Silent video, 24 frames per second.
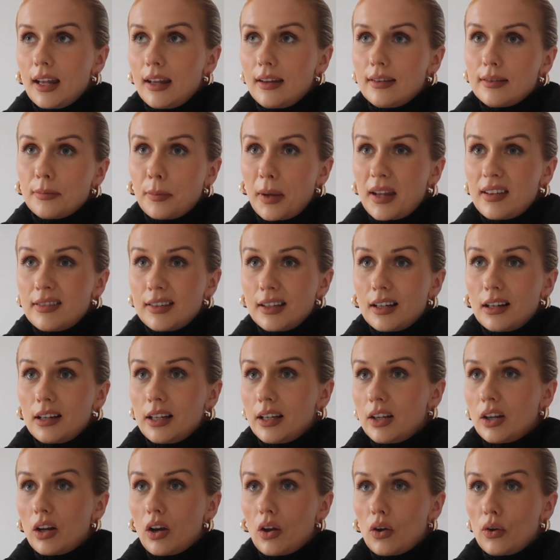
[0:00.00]
It's
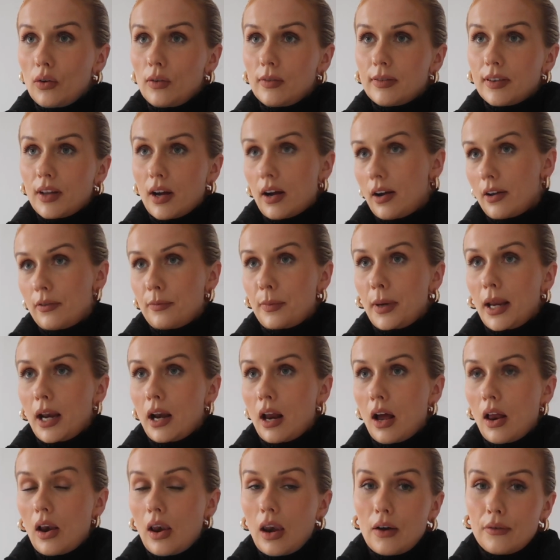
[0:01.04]
basically clothes I've
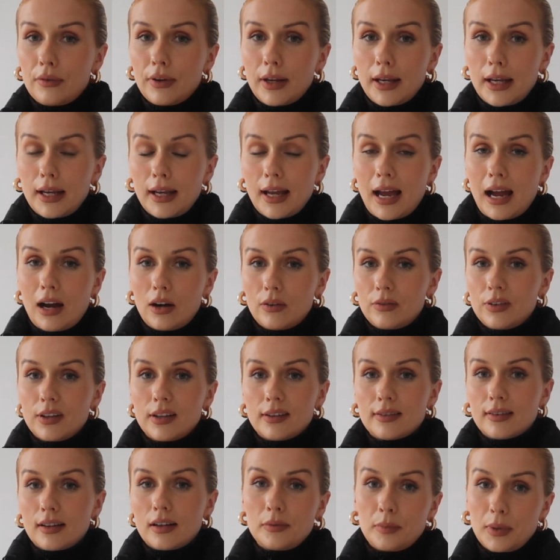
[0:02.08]
been loving,
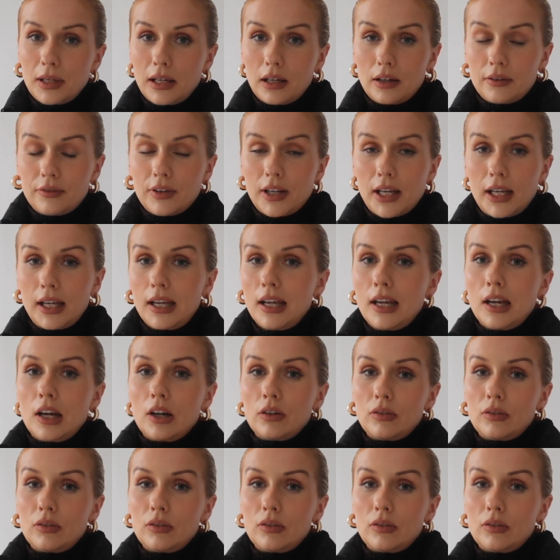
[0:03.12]
outfits I've been loving,